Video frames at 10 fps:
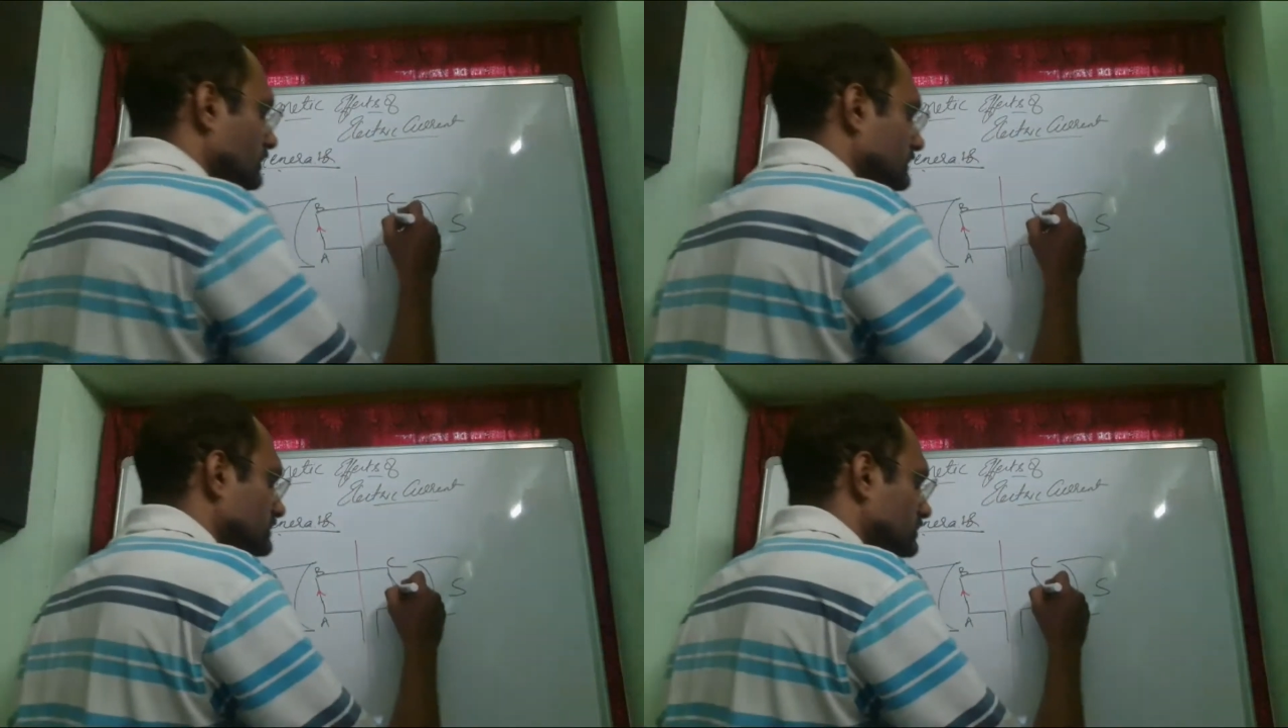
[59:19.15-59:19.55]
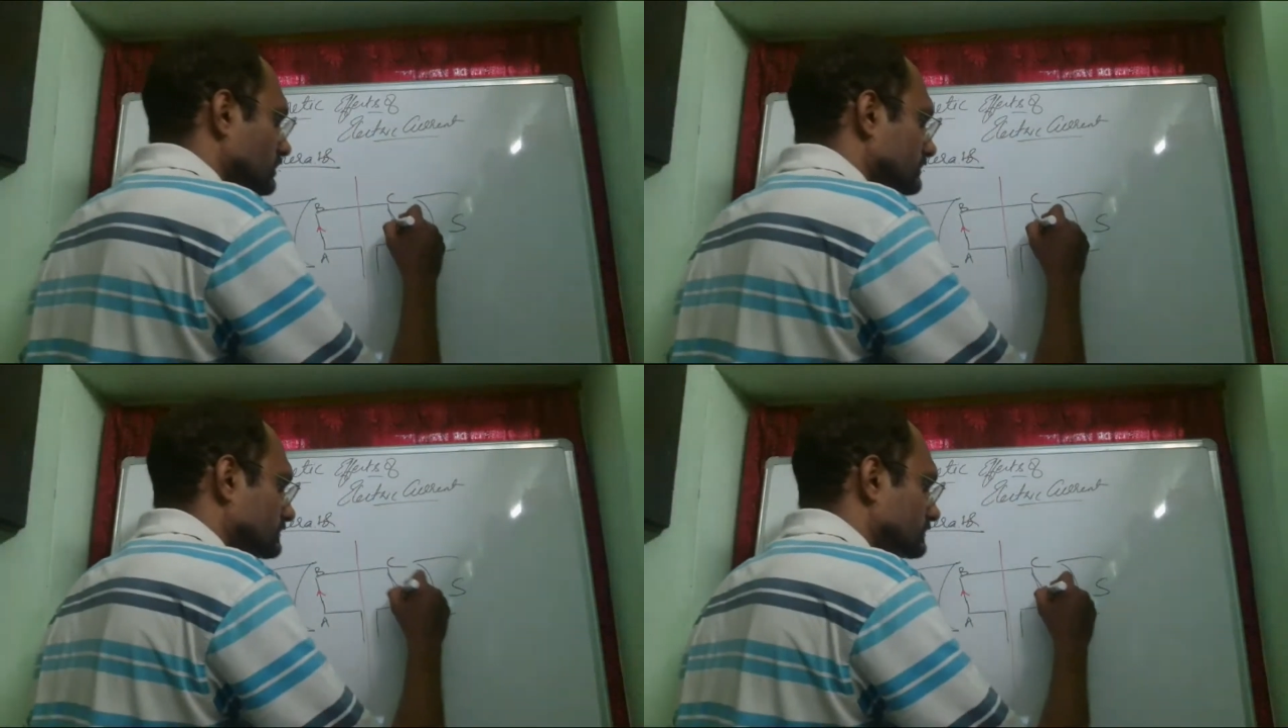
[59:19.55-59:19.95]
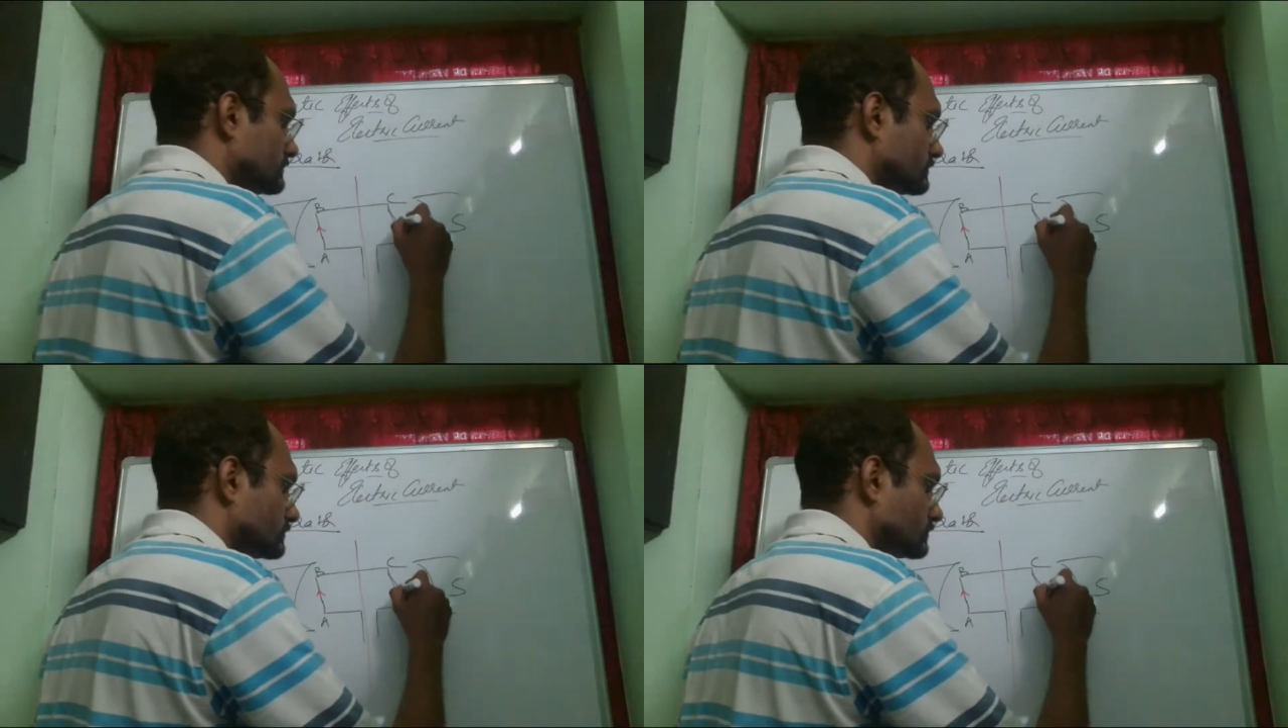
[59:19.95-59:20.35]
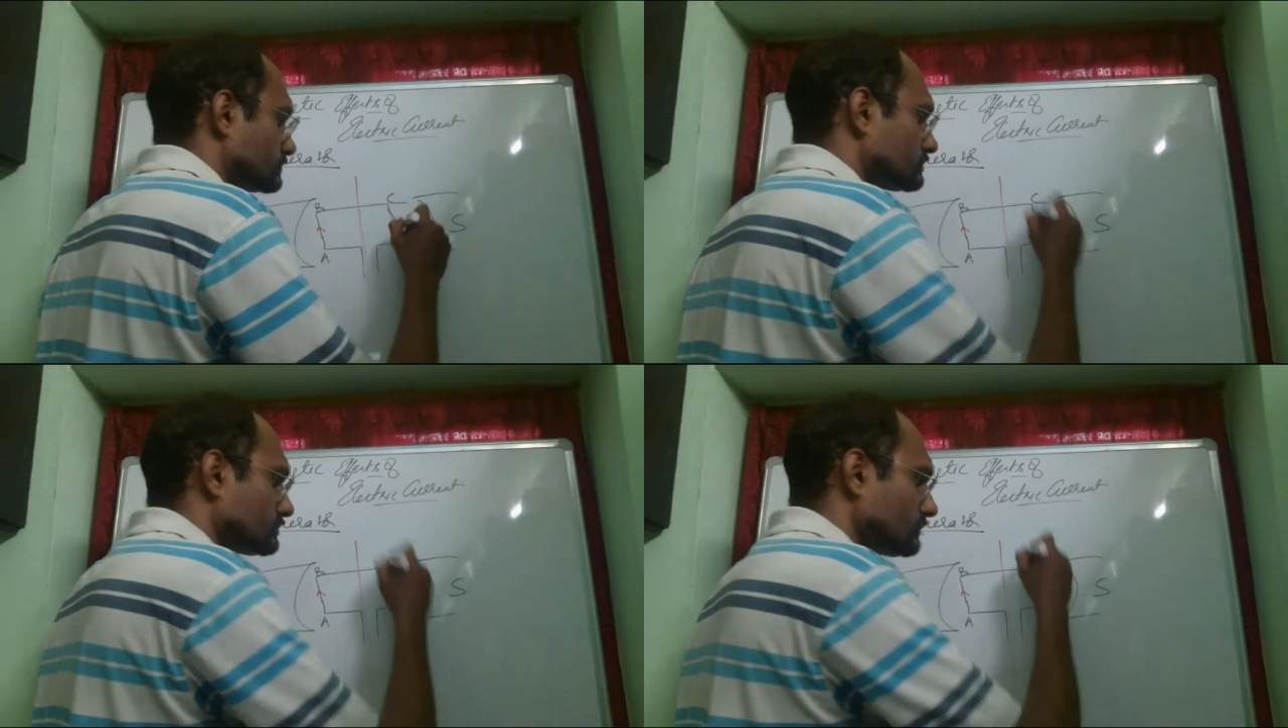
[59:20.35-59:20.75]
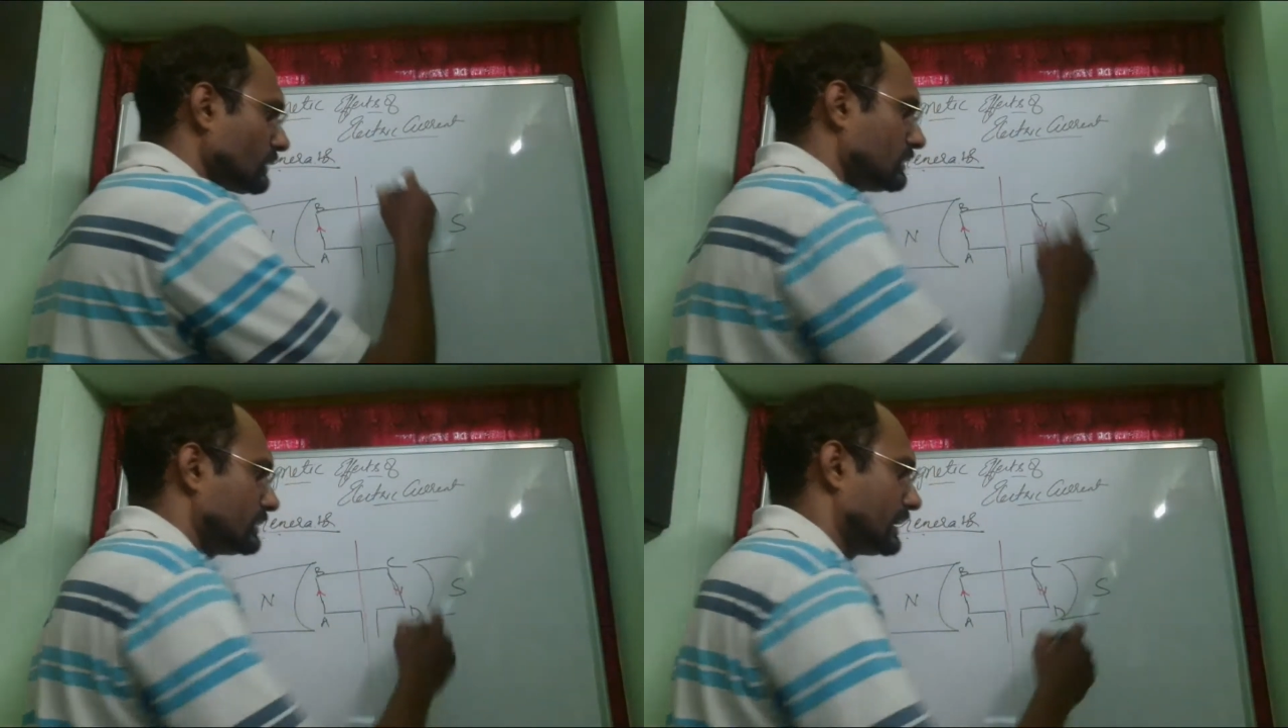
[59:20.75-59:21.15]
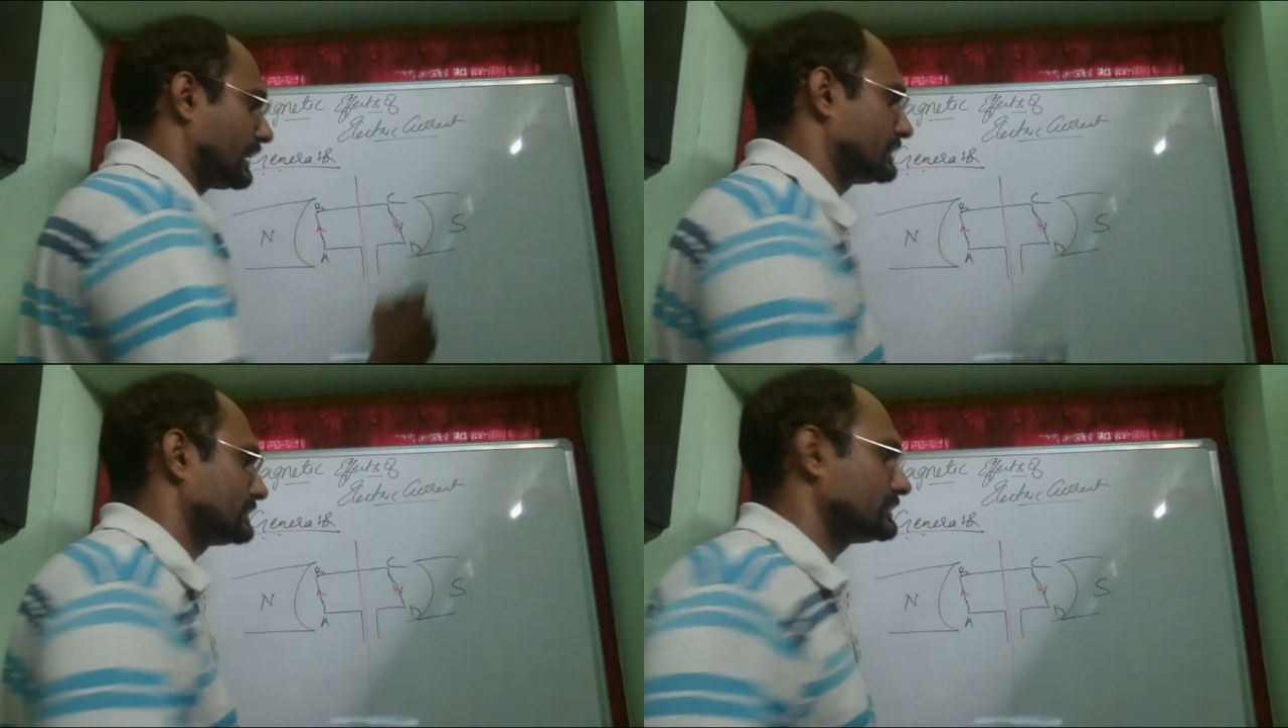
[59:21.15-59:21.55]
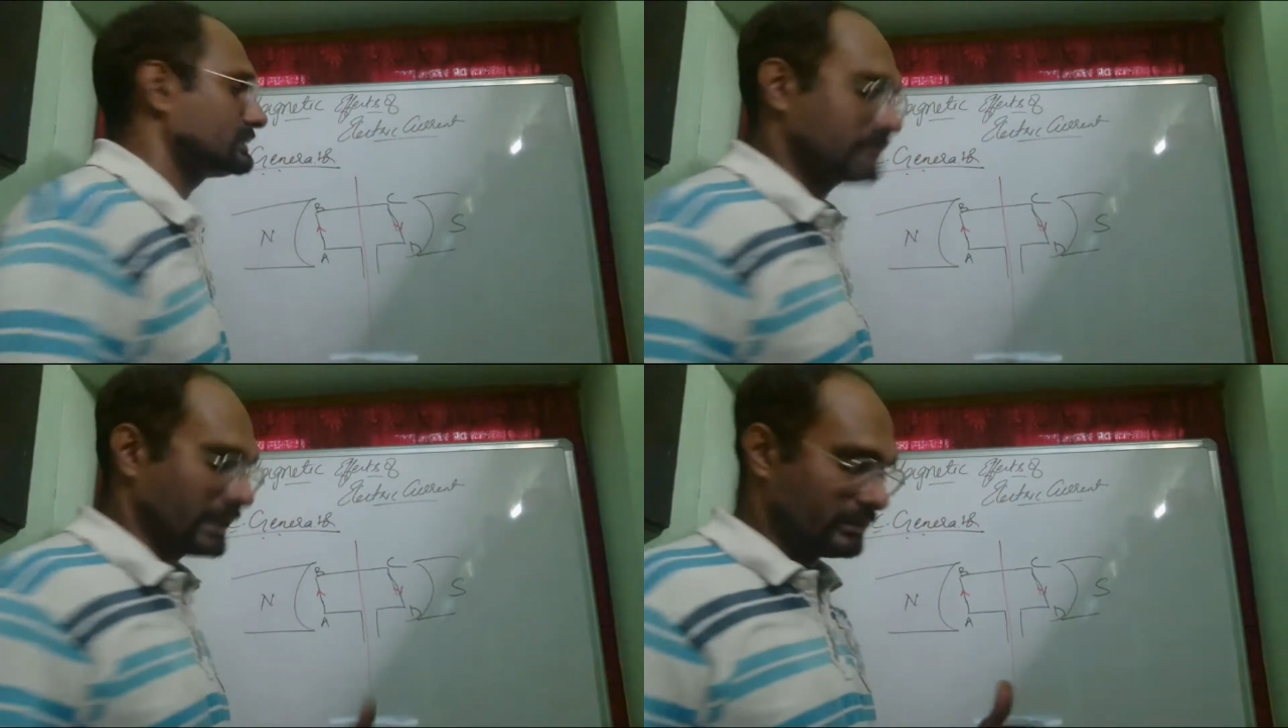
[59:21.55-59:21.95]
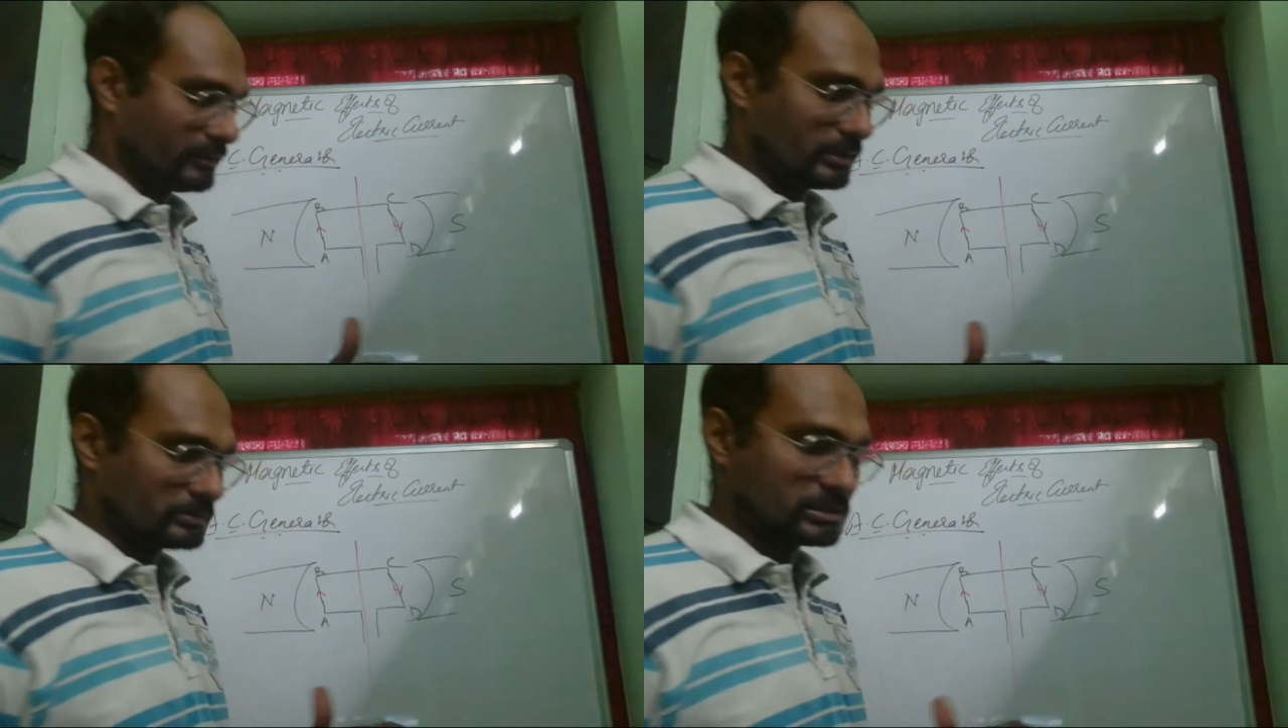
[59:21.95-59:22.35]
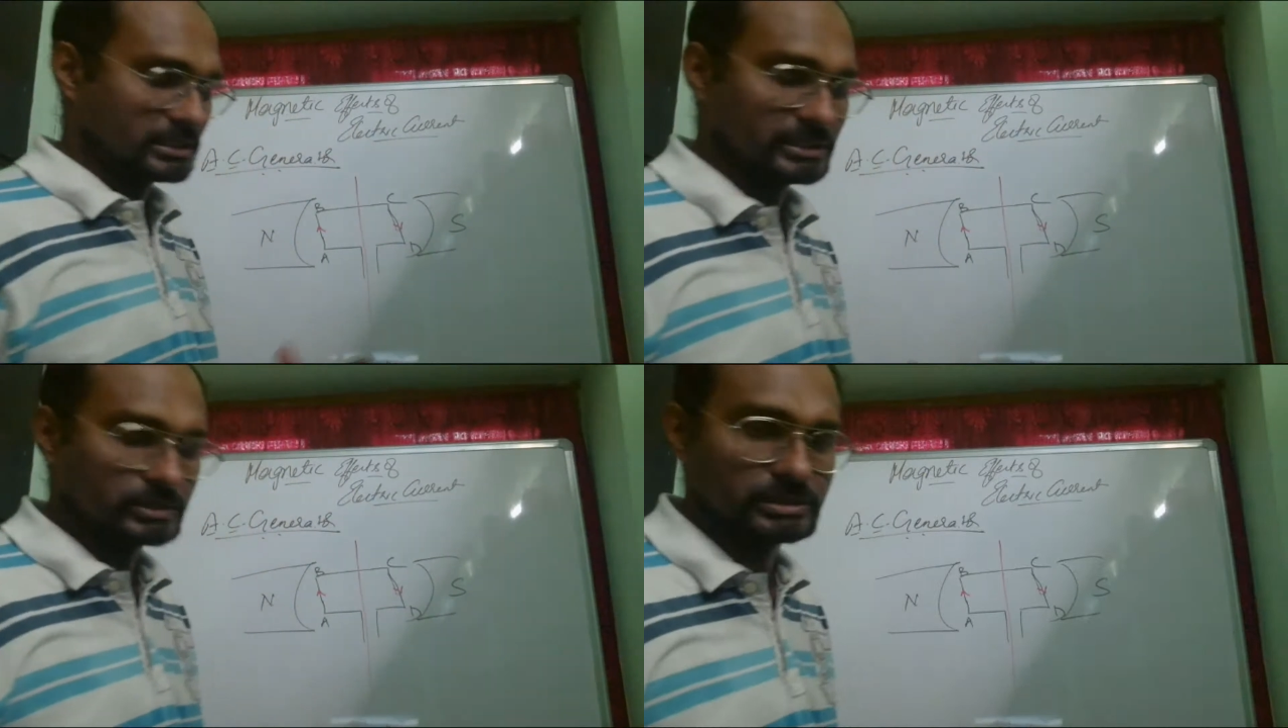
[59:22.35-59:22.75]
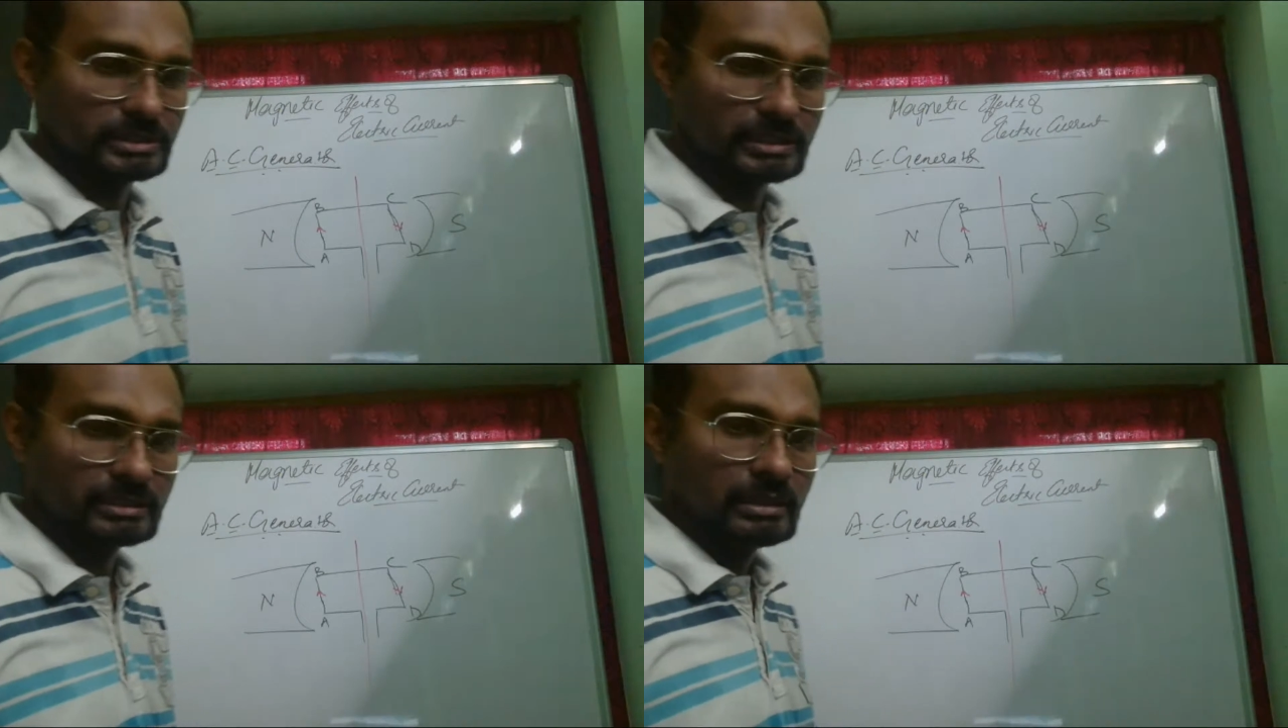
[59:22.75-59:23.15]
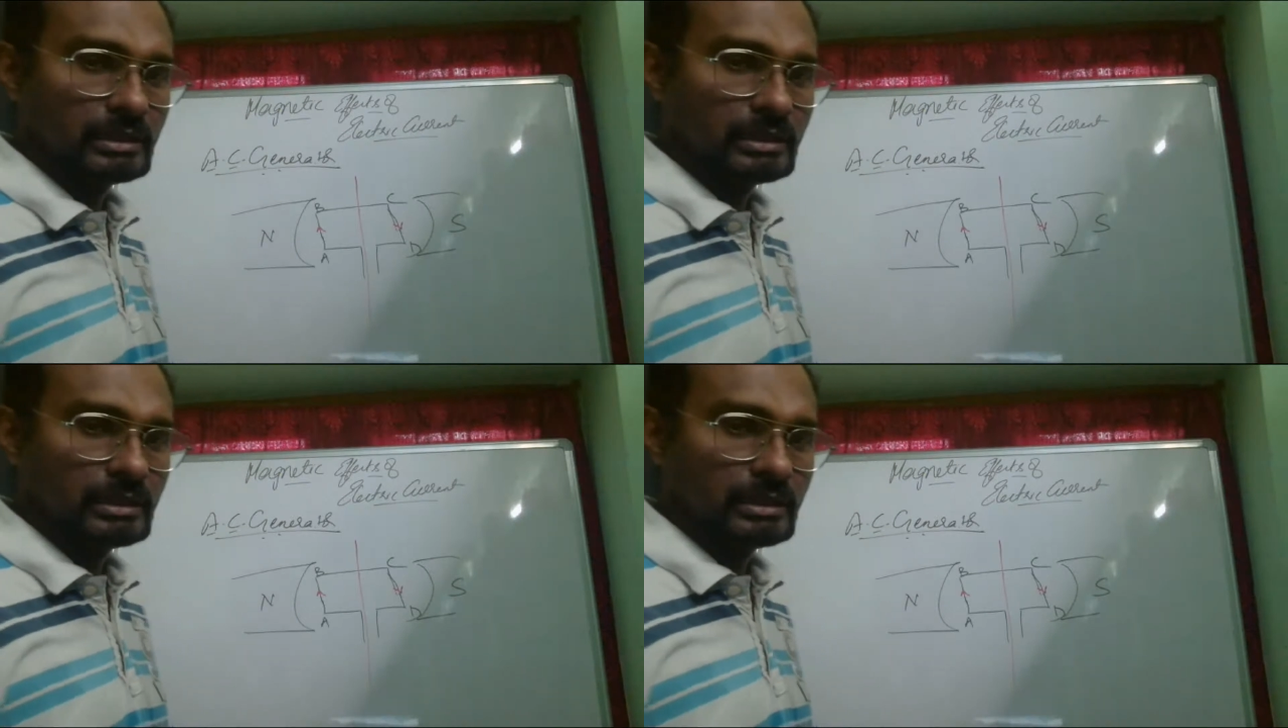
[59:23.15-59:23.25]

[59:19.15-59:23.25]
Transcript: So the current is traveling from C to D.